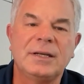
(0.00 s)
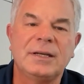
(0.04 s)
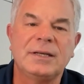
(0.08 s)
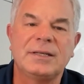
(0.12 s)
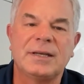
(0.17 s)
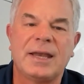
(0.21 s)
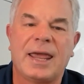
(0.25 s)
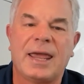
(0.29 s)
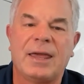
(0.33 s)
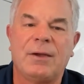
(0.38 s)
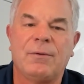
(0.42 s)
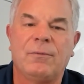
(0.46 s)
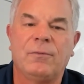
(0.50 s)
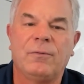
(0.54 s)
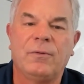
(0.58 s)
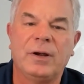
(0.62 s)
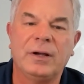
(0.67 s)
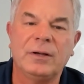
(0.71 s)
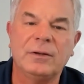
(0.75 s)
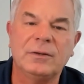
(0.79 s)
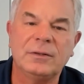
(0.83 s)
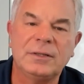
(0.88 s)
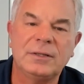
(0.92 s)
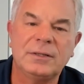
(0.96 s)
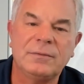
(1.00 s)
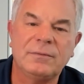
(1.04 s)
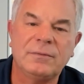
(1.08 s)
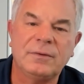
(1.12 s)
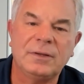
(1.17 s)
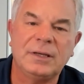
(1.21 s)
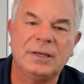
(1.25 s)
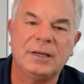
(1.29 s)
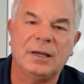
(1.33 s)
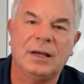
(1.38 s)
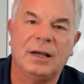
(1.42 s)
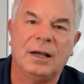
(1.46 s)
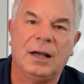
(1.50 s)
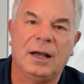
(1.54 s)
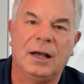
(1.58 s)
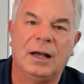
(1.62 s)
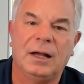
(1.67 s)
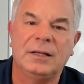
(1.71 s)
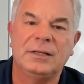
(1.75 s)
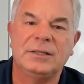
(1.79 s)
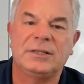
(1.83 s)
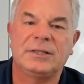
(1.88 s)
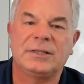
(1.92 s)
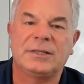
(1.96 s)
is a relatively
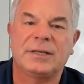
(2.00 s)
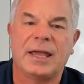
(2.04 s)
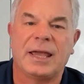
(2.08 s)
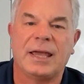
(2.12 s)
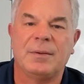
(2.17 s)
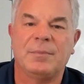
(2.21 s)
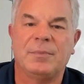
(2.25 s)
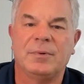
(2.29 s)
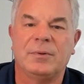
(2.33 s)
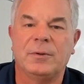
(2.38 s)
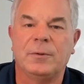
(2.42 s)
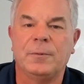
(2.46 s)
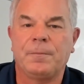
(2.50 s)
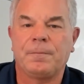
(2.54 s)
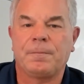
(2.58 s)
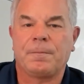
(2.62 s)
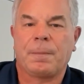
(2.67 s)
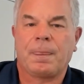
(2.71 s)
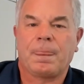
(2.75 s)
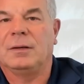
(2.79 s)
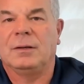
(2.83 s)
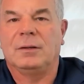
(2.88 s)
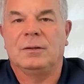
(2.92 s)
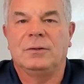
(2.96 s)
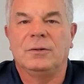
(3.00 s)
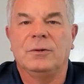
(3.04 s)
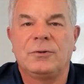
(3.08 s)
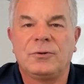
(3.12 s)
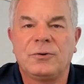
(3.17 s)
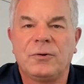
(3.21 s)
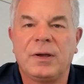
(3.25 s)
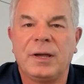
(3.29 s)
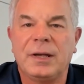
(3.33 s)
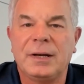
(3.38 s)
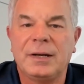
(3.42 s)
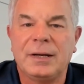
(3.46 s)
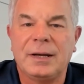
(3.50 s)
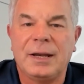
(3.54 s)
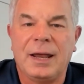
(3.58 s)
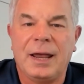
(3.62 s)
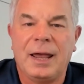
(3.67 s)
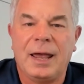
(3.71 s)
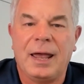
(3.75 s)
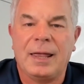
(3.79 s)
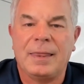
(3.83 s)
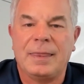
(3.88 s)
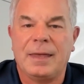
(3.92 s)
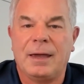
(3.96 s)
unstable nutrient
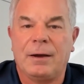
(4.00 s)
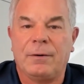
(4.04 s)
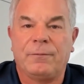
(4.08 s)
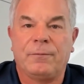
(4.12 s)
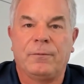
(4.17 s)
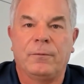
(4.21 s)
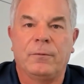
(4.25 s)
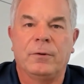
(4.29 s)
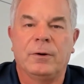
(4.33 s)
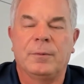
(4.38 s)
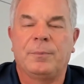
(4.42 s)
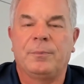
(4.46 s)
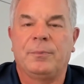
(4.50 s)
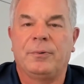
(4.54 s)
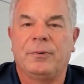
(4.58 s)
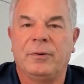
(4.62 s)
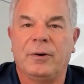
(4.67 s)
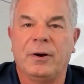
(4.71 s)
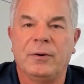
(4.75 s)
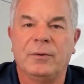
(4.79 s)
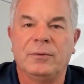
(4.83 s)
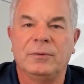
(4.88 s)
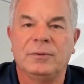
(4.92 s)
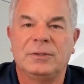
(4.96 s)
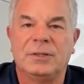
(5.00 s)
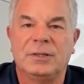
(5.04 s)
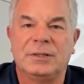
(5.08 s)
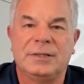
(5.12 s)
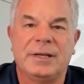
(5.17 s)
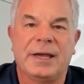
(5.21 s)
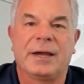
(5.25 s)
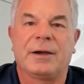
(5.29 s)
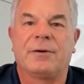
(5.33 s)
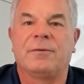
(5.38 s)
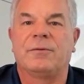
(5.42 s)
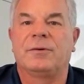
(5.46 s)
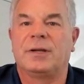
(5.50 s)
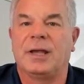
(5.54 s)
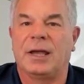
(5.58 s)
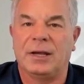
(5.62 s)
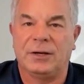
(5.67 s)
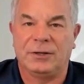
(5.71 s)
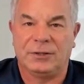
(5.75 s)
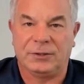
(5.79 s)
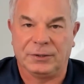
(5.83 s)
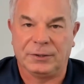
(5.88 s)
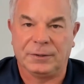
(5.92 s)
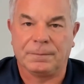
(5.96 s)
and therefore prone to
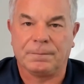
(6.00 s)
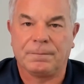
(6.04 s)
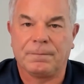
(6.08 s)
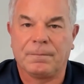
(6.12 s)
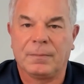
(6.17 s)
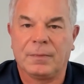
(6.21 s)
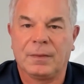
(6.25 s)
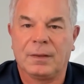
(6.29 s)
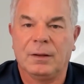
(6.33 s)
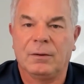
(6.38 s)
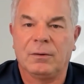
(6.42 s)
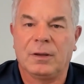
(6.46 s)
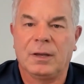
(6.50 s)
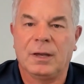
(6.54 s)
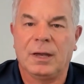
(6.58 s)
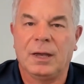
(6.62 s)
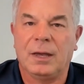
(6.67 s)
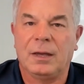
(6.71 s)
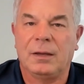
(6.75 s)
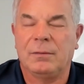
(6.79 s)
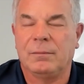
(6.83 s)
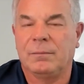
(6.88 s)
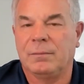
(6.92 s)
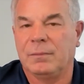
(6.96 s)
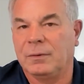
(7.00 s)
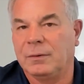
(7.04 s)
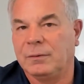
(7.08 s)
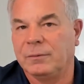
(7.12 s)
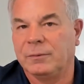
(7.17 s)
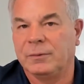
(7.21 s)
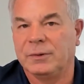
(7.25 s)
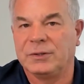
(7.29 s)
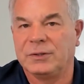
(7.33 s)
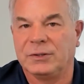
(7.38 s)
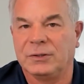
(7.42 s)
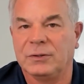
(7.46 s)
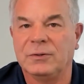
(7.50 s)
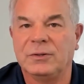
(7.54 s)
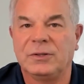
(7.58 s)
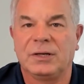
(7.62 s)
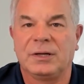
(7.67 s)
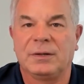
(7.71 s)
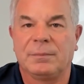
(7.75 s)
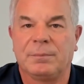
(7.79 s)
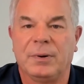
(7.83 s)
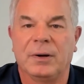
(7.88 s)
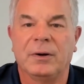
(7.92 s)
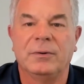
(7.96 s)
degradation. Okay, in other words,
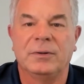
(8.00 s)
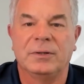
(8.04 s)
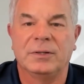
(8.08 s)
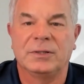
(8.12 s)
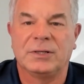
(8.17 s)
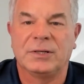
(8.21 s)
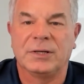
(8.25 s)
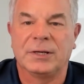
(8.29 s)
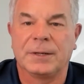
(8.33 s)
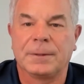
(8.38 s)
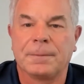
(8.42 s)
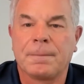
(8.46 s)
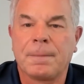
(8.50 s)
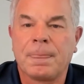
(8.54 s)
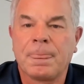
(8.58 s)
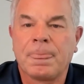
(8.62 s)
losing potency.